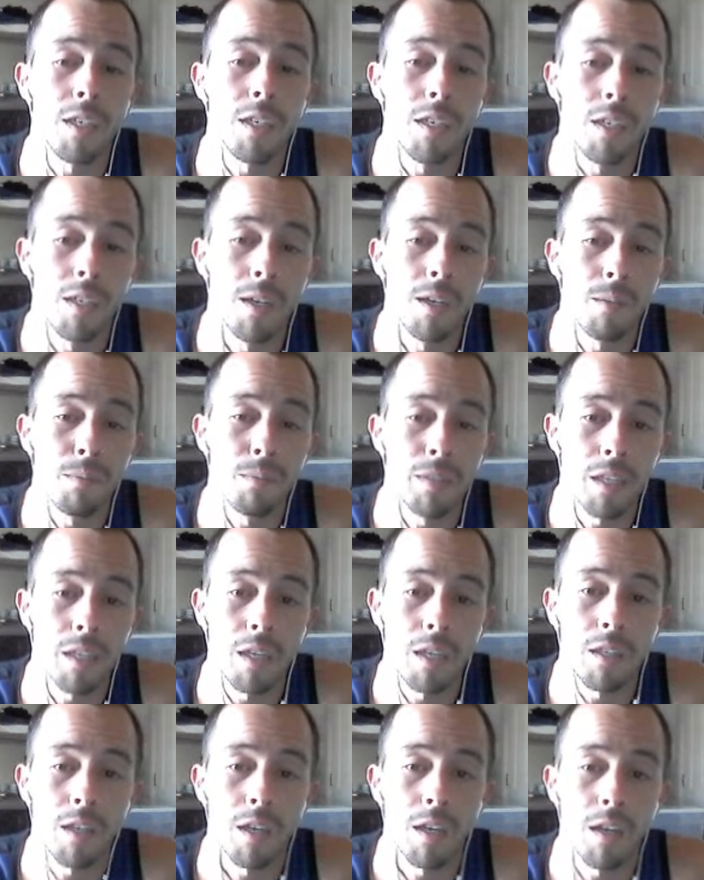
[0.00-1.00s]
ended up
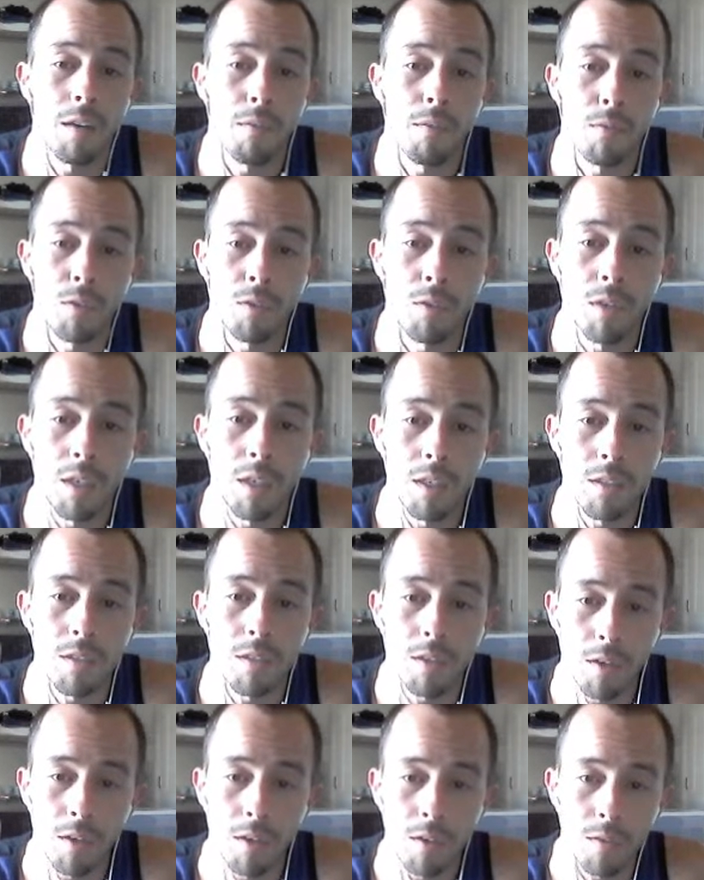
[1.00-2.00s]
selling a few days
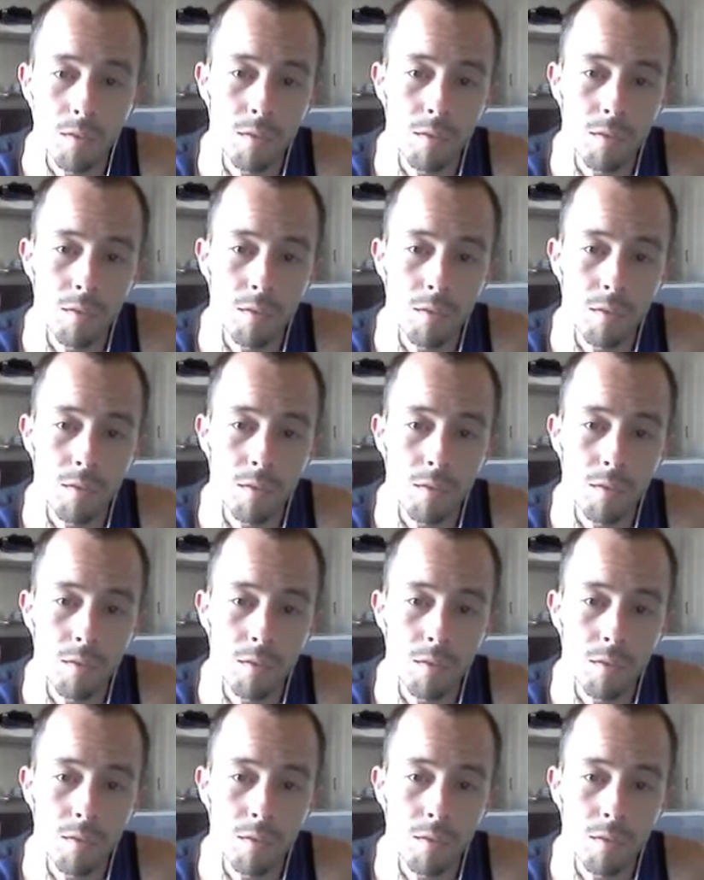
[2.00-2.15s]
ago.